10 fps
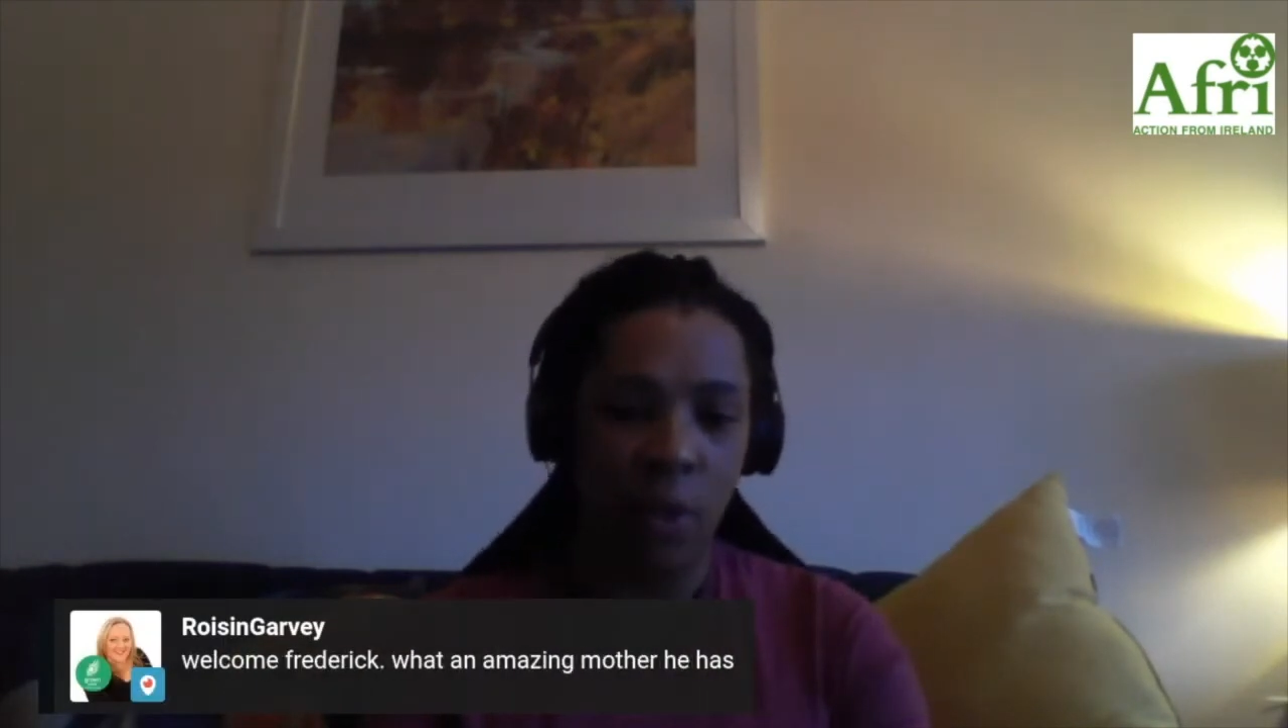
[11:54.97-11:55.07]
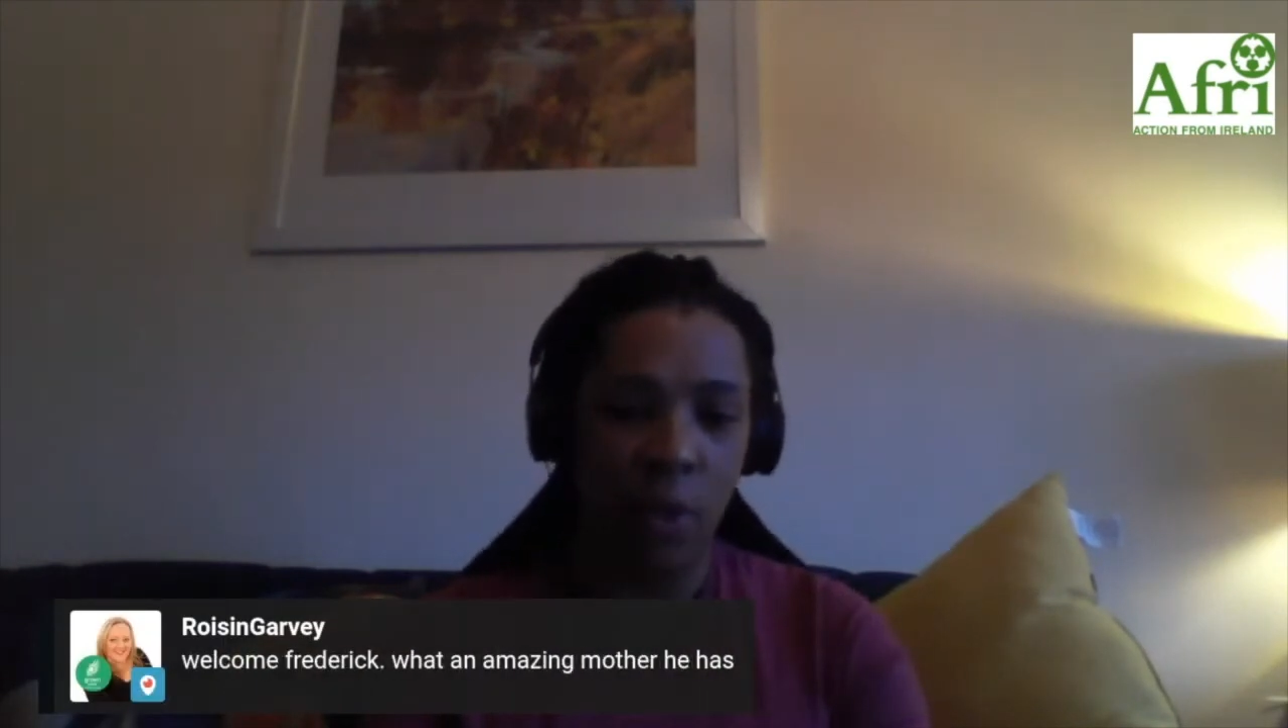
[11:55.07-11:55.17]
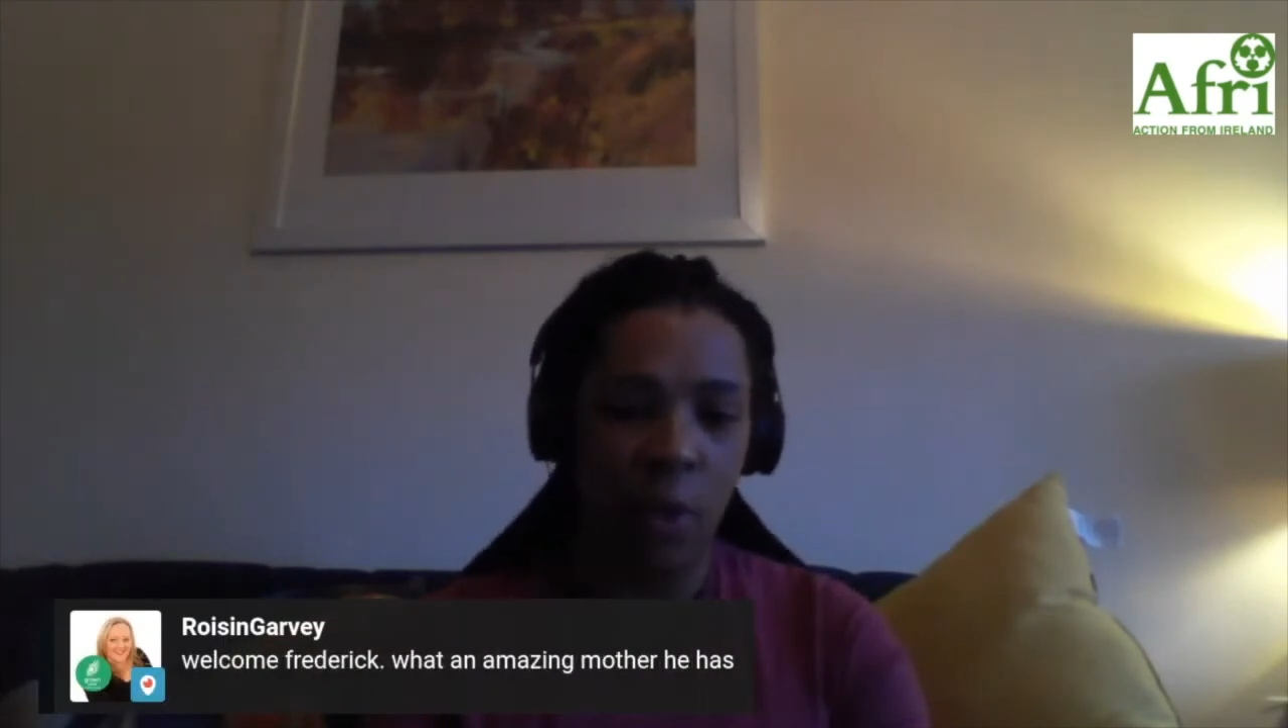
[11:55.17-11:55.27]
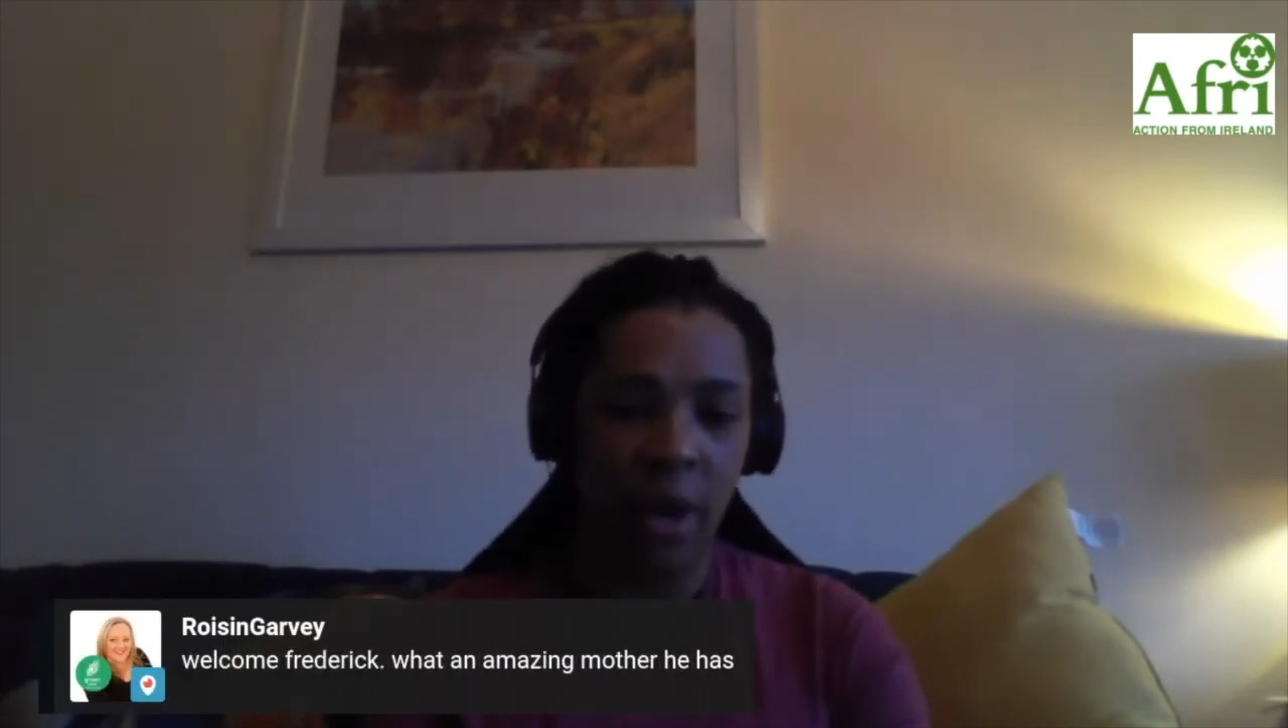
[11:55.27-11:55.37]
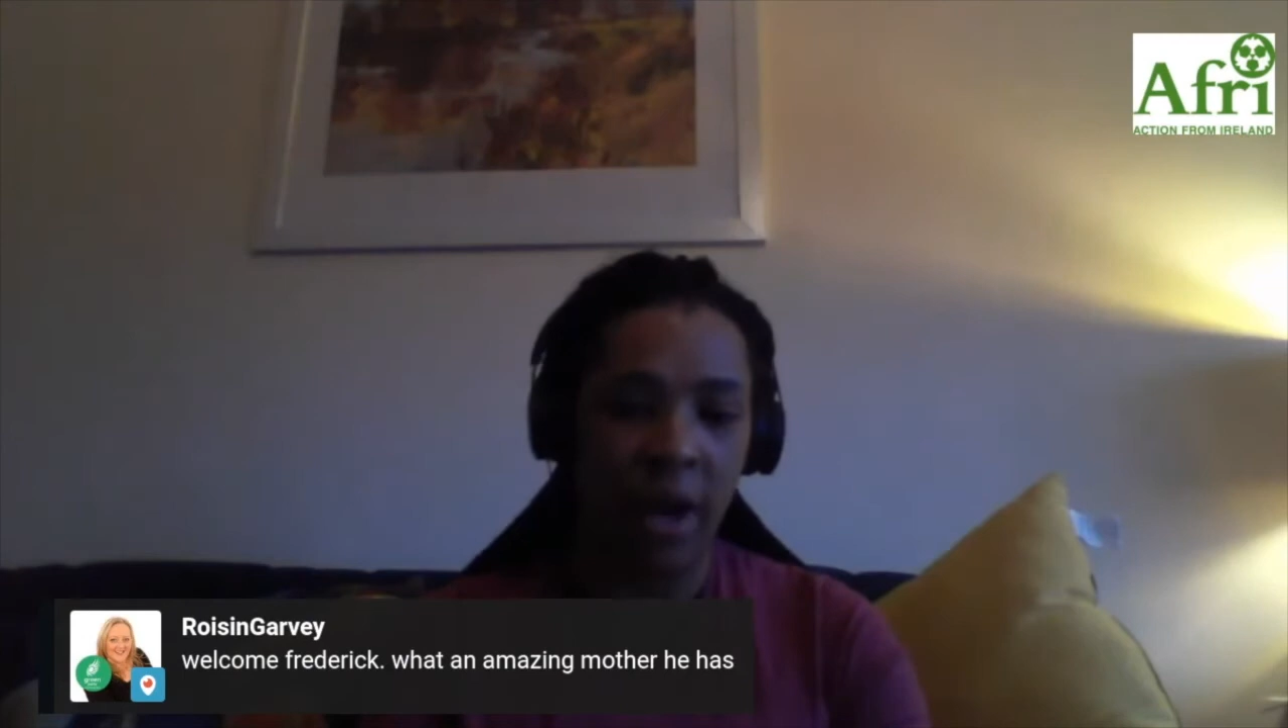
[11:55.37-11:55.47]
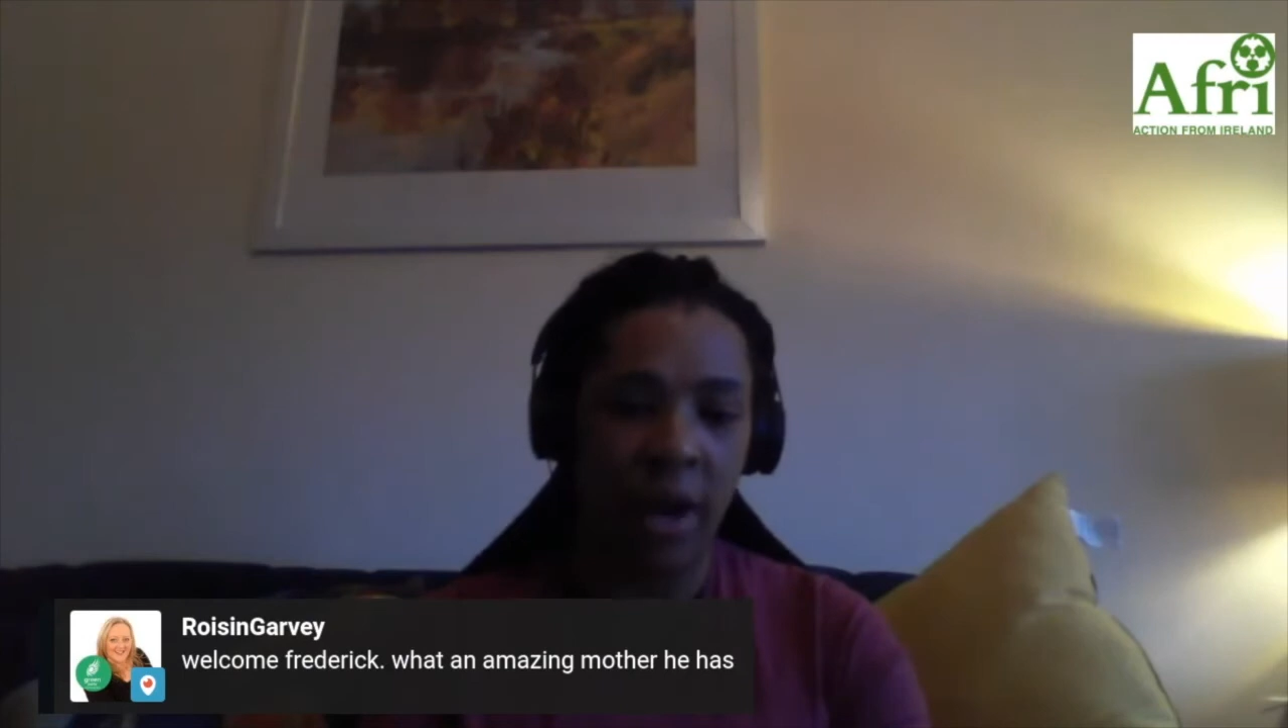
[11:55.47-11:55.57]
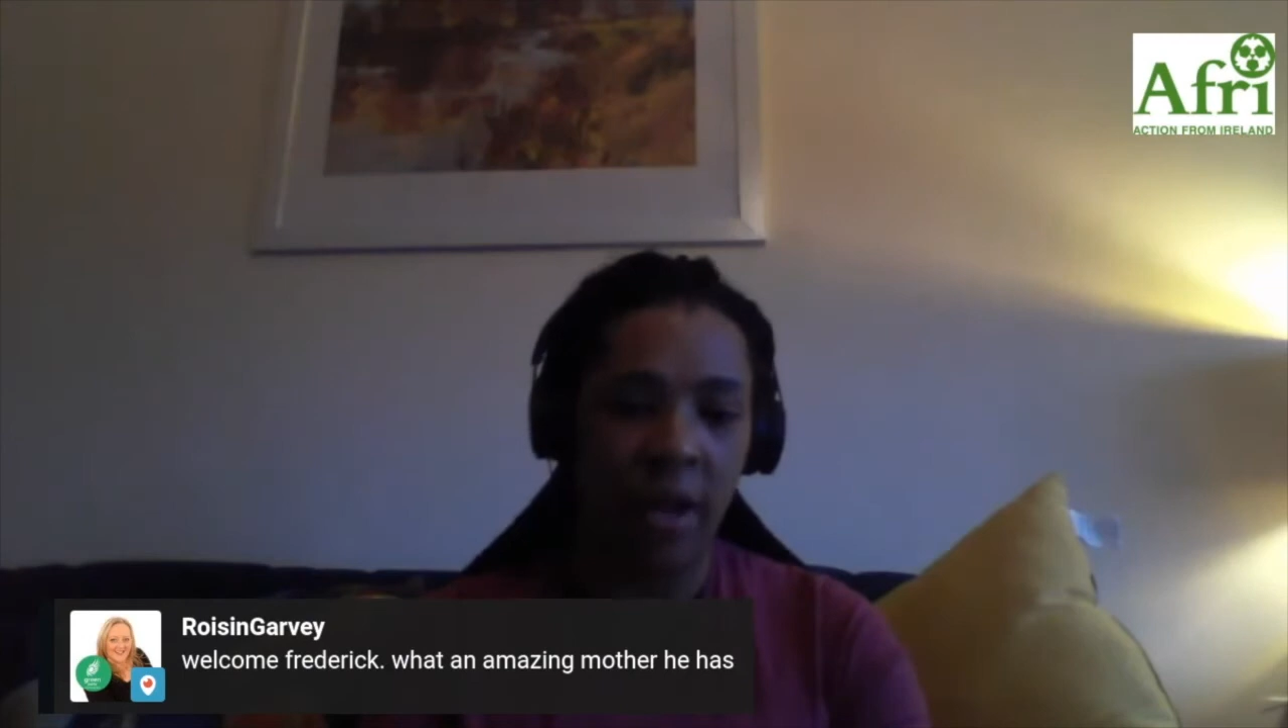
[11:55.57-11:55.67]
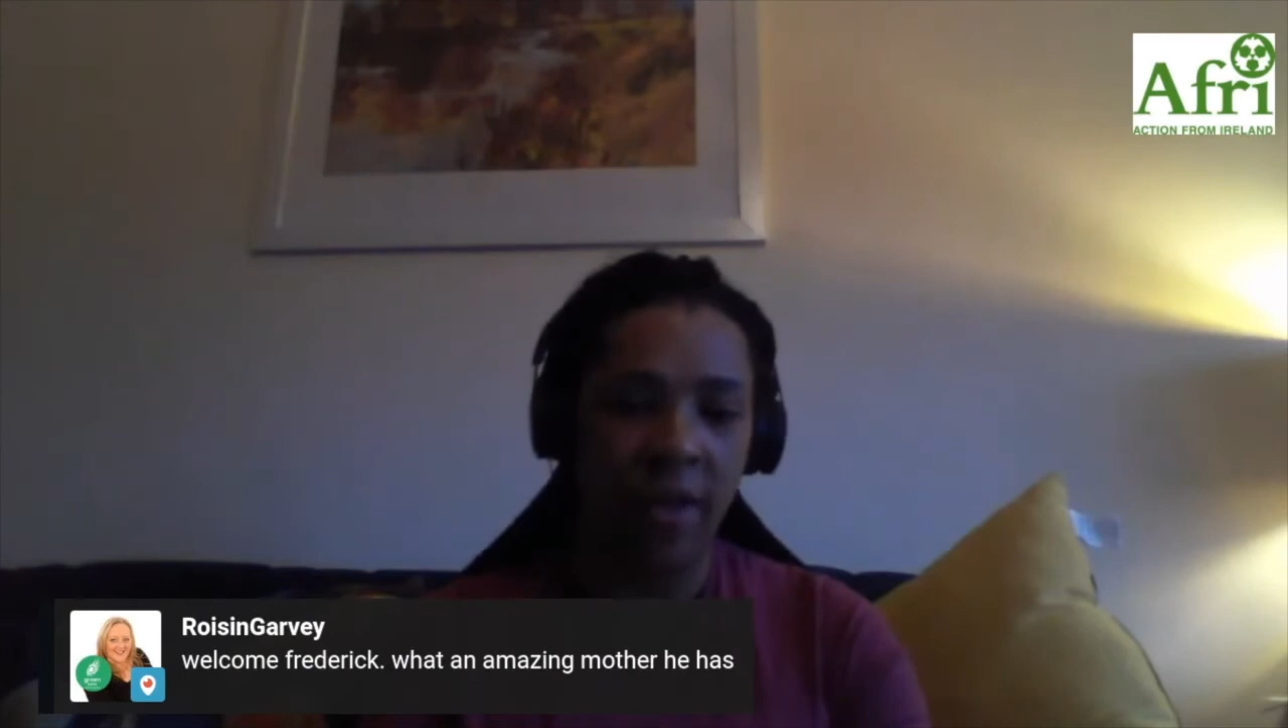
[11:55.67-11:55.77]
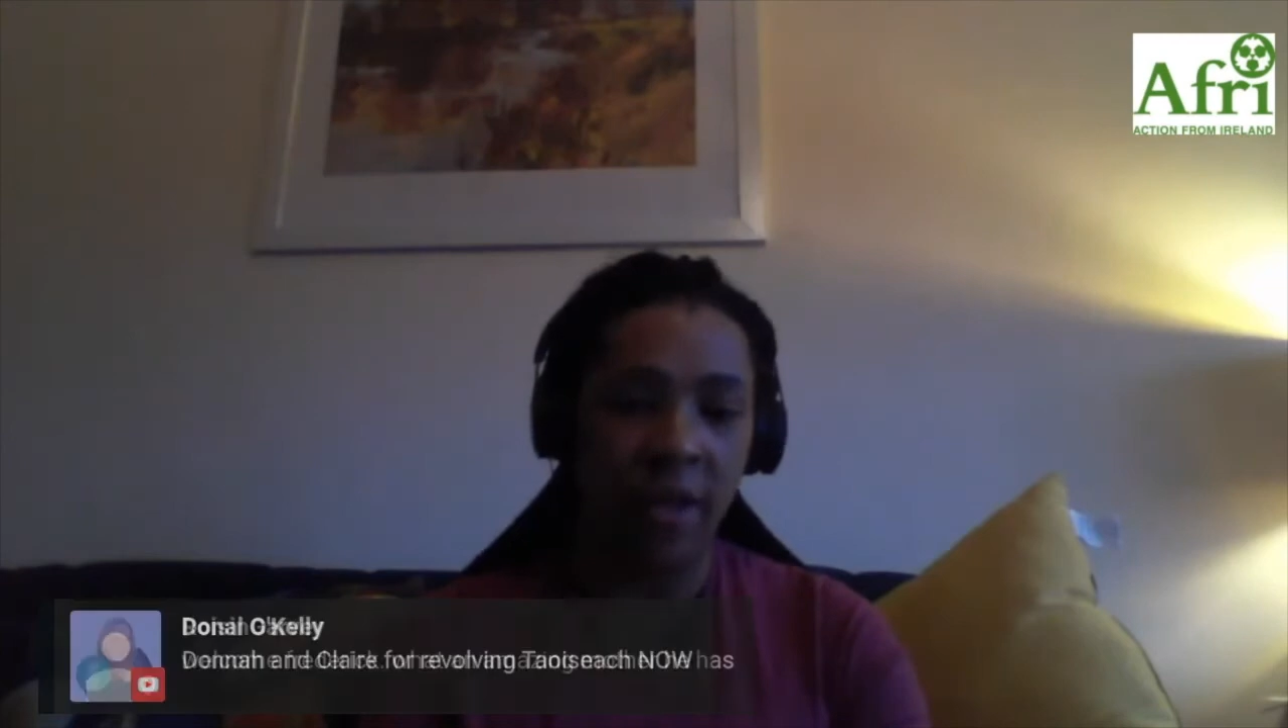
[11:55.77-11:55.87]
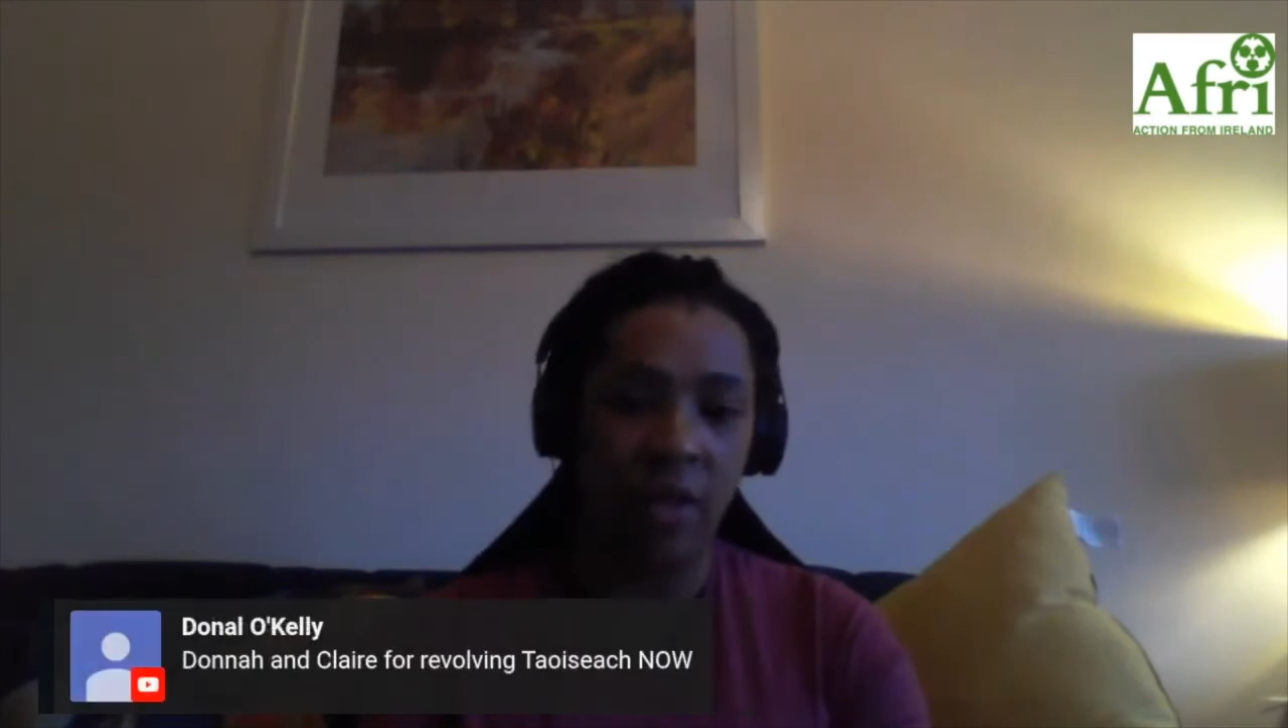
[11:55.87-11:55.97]

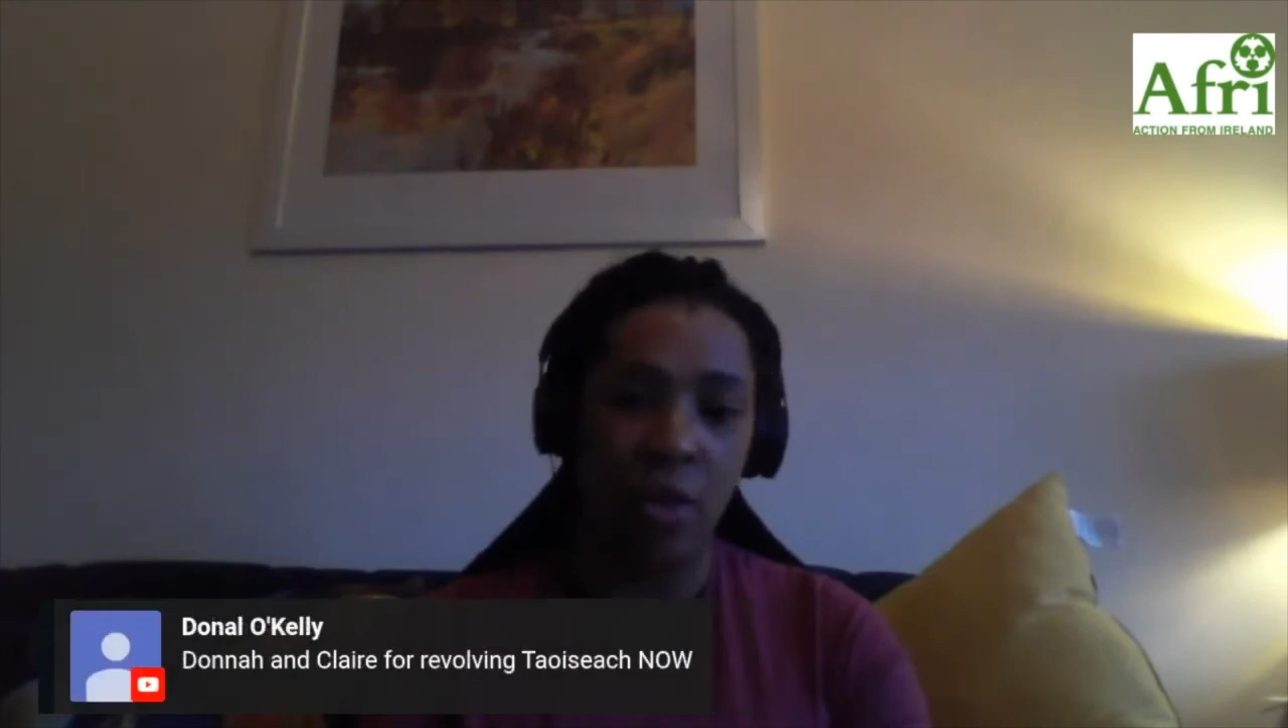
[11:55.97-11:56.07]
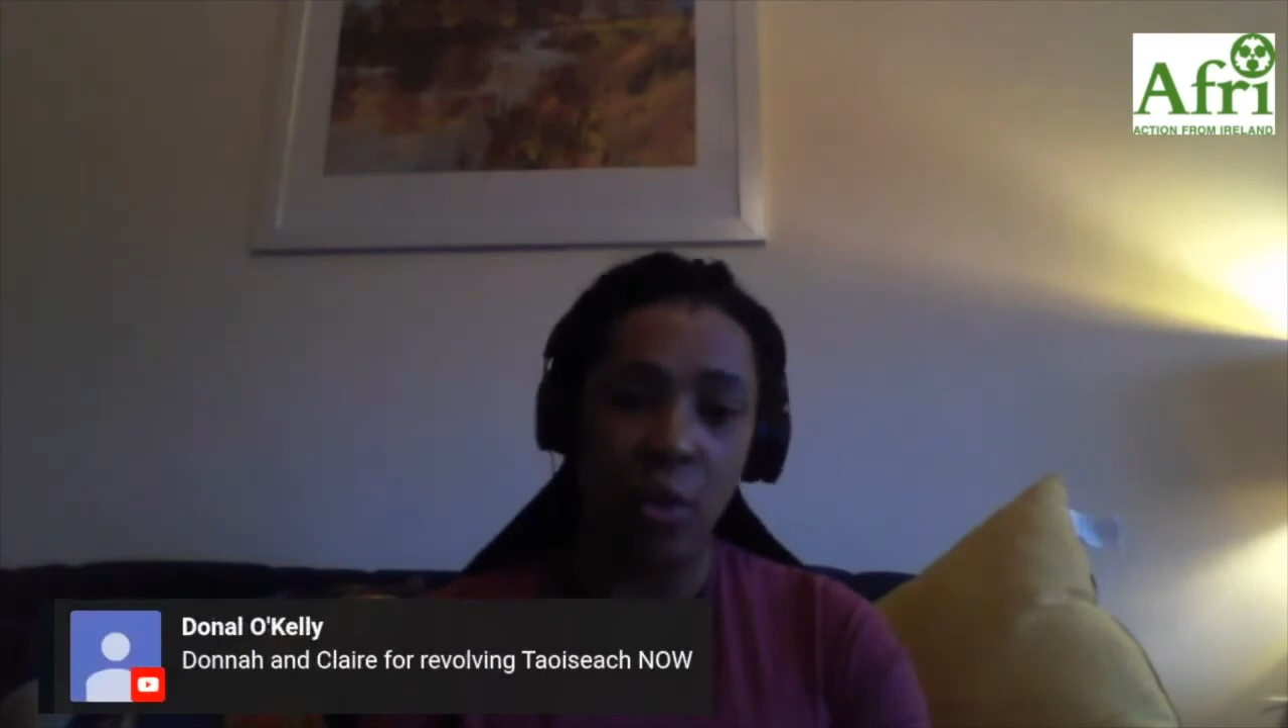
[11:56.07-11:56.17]
where there's